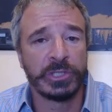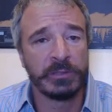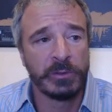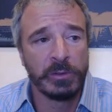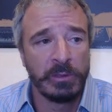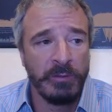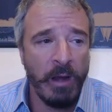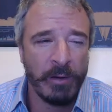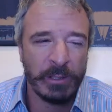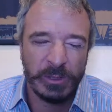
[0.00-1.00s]
of
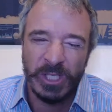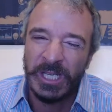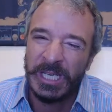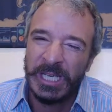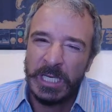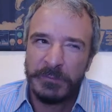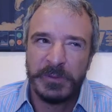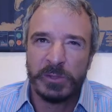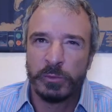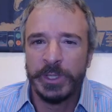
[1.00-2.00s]
coronavirus, which if
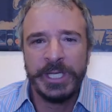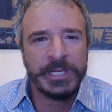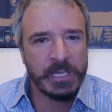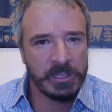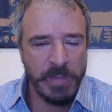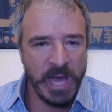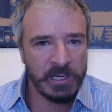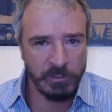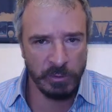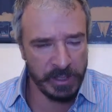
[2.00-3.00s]
this really is as
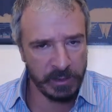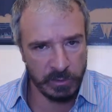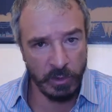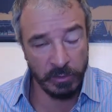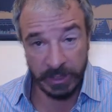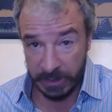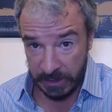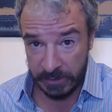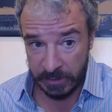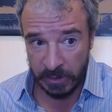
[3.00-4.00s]
bad as we're being told it
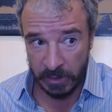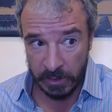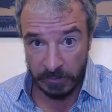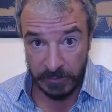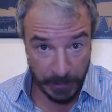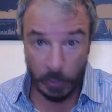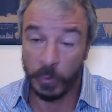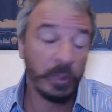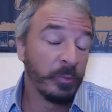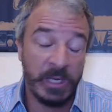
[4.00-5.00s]
is, then there
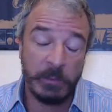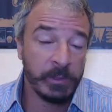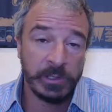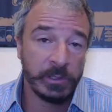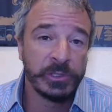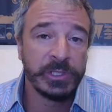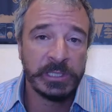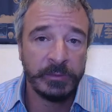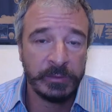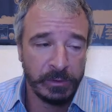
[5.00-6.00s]
will be a
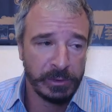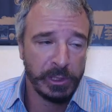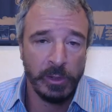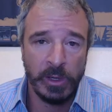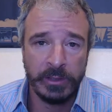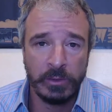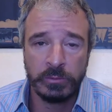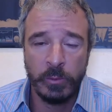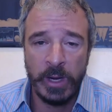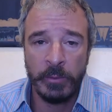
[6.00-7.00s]
resurgence of it. There's no
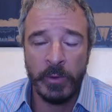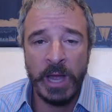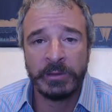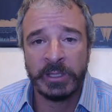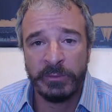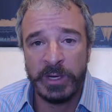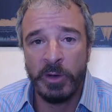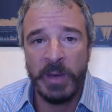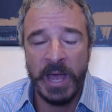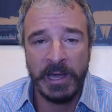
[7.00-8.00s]
way around it. If we
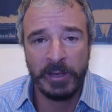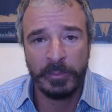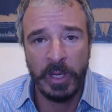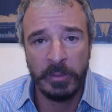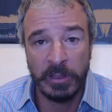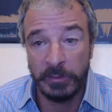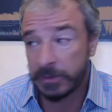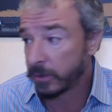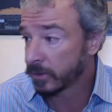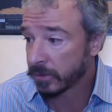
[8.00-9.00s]
go back out in public, all of
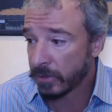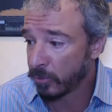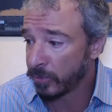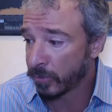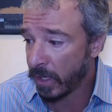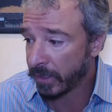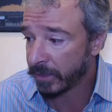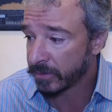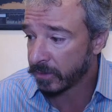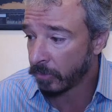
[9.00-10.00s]
a sudden it's going to start moving around
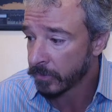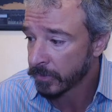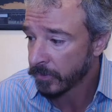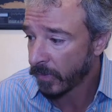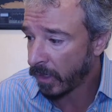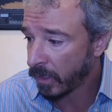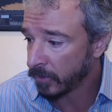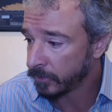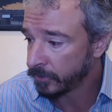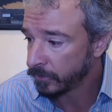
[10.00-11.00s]
again. So, why